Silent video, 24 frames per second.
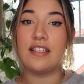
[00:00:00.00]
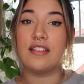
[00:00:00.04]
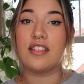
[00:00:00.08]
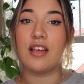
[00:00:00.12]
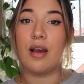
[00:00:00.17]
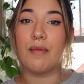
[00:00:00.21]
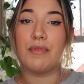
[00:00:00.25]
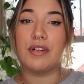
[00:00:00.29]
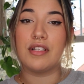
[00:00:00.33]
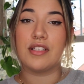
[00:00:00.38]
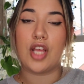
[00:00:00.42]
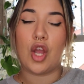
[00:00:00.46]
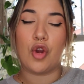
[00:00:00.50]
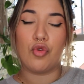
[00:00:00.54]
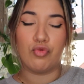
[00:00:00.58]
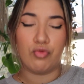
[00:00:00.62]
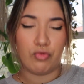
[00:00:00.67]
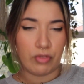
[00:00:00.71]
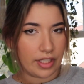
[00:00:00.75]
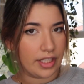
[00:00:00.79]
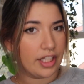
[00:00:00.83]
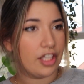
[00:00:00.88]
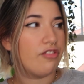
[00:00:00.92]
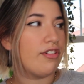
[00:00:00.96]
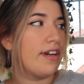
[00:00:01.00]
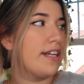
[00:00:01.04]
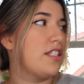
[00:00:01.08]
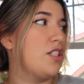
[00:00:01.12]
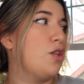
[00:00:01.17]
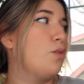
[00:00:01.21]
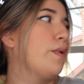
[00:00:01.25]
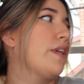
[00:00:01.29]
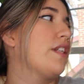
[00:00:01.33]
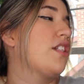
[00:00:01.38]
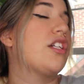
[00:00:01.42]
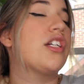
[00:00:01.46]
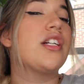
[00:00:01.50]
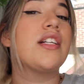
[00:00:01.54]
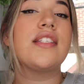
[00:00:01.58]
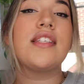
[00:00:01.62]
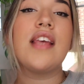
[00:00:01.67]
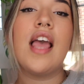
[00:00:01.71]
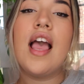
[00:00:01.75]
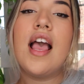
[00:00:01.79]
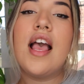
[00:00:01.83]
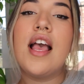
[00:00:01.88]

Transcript: summers, really crazy winters.